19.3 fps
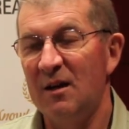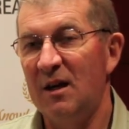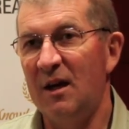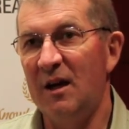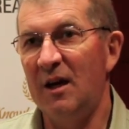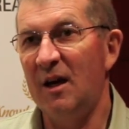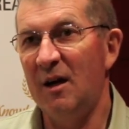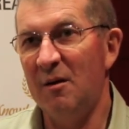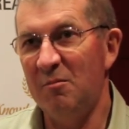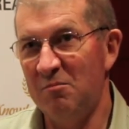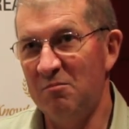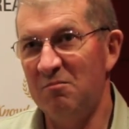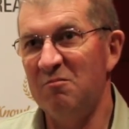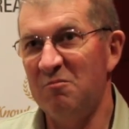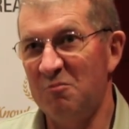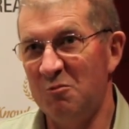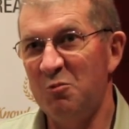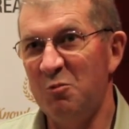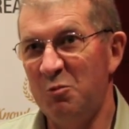um,
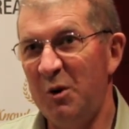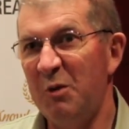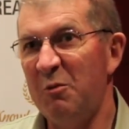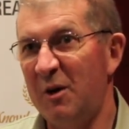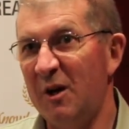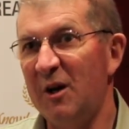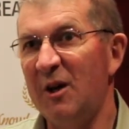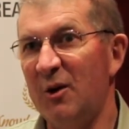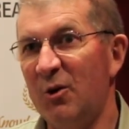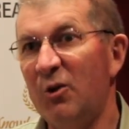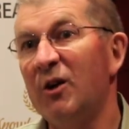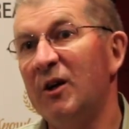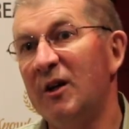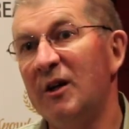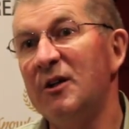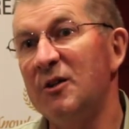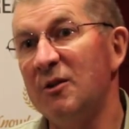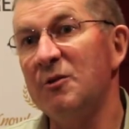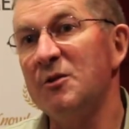we're really looking
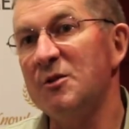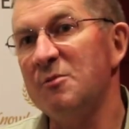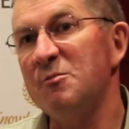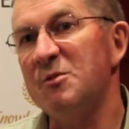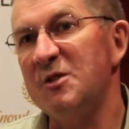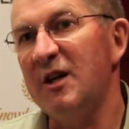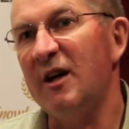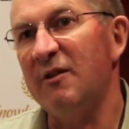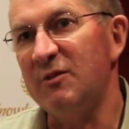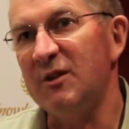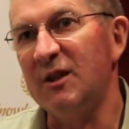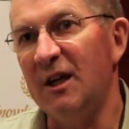at doing some stuff